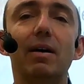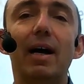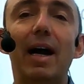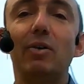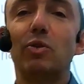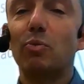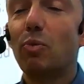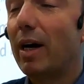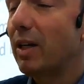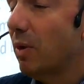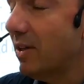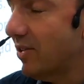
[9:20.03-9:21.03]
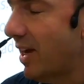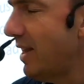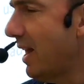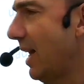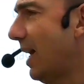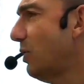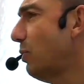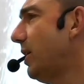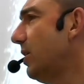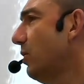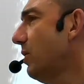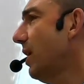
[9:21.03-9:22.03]
Why do I say that? How do we
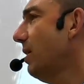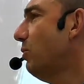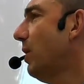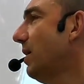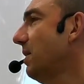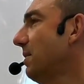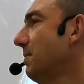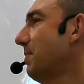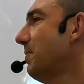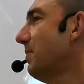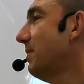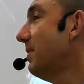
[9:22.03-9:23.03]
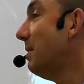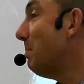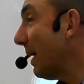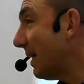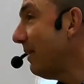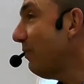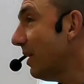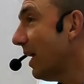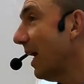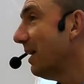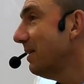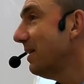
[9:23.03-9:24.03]
know that? Well, the
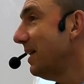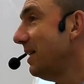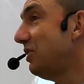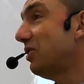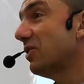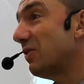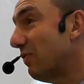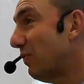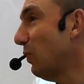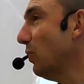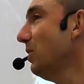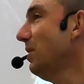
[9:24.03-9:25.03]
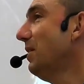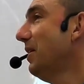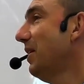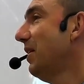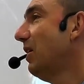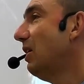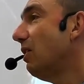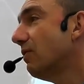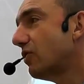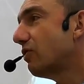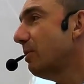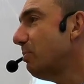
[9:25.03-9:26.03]
Magnificat is just full of
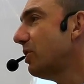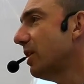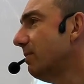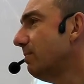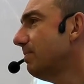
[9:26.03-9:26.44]
scripture.